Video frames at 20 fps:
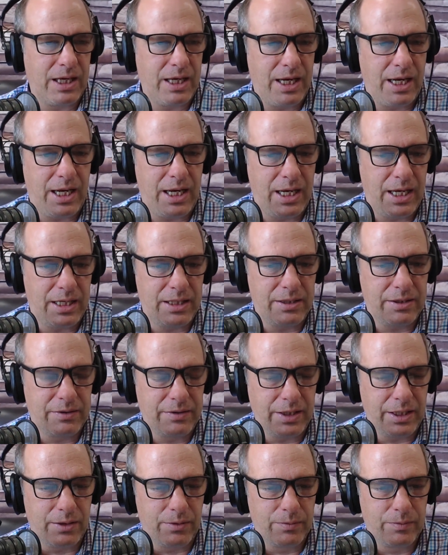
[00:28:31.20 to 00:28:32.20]
And
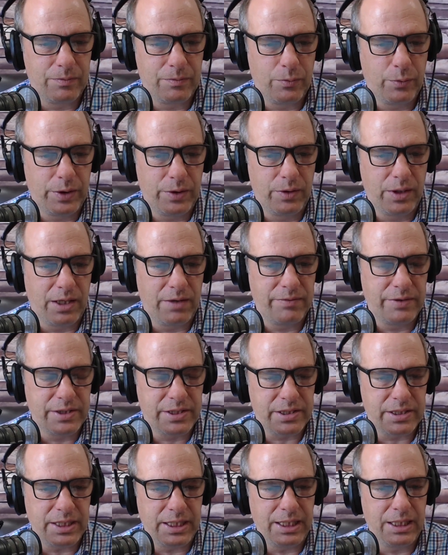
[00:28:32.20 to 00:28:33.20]
we'd love to
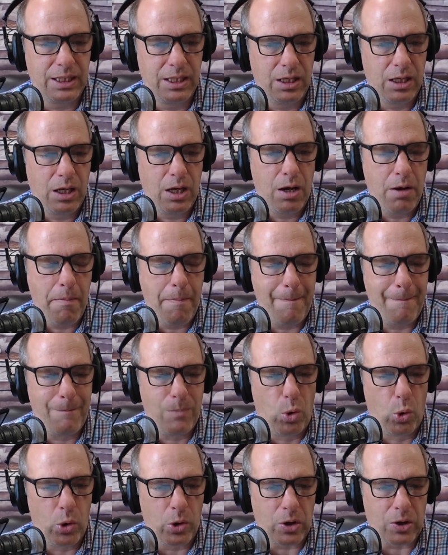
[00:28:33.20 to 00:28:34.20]
see
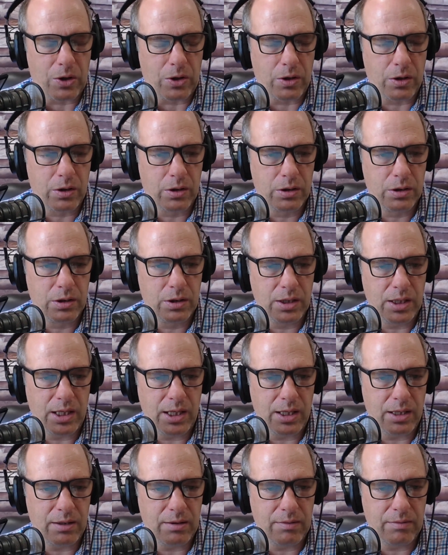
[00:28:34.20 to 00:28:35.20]
more
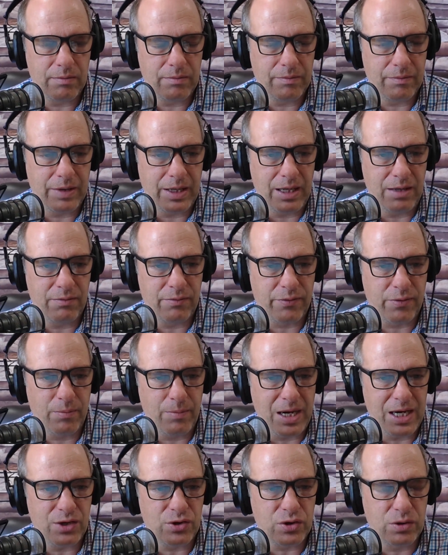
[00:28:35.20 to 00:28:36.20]

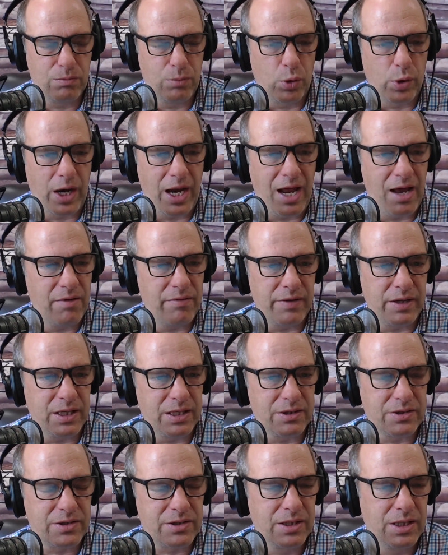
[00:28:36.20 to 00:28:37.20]
information, more
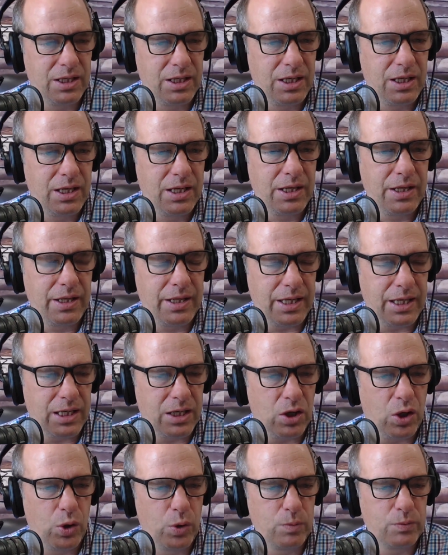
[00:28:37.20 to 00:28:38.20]
evidence that
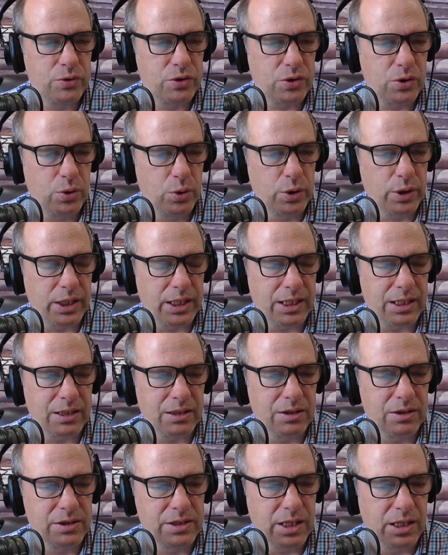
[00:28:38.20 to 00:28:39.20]
homeschooling
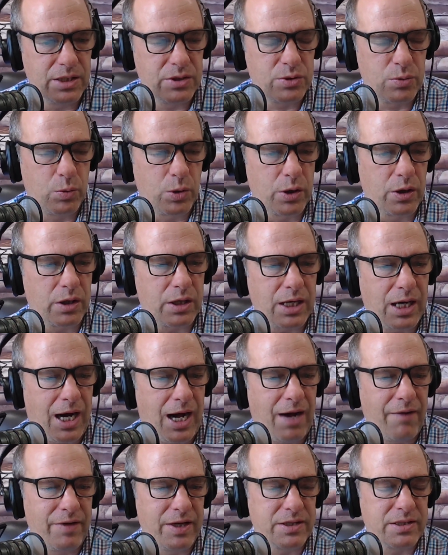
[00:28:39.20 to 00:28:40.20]
does work.
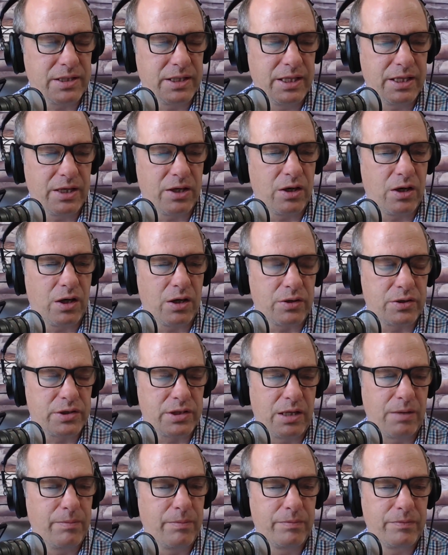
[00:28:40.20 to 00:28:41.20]
Obviously, there are
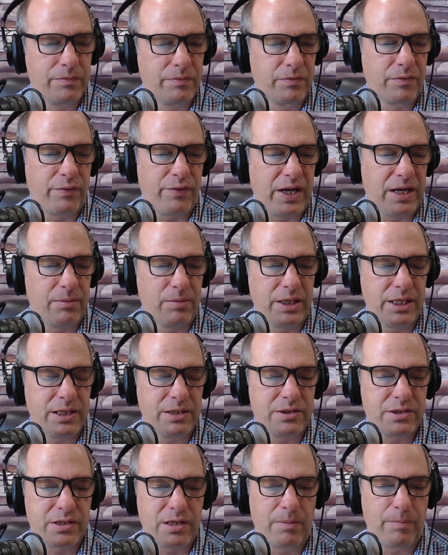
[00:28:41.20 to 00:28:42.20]
some
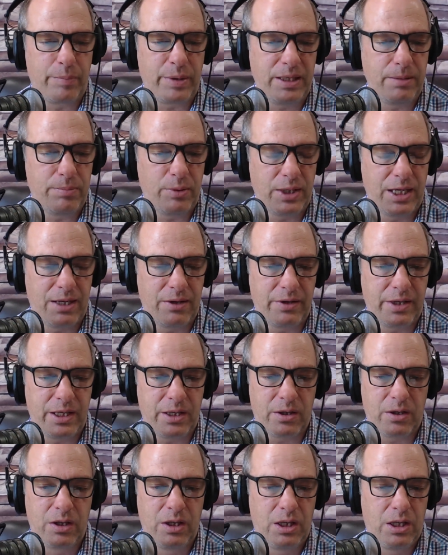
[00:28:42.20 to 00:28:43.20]
families, some people out
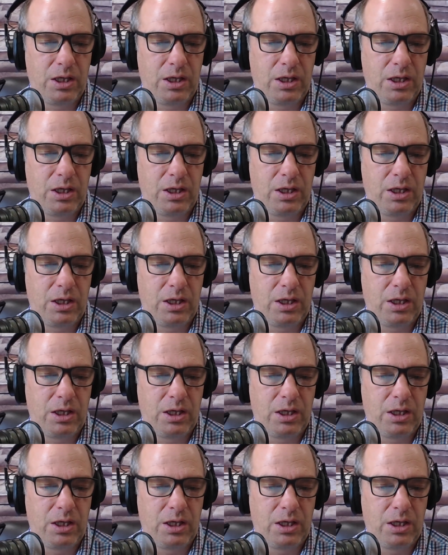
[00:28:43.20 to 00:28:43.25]
there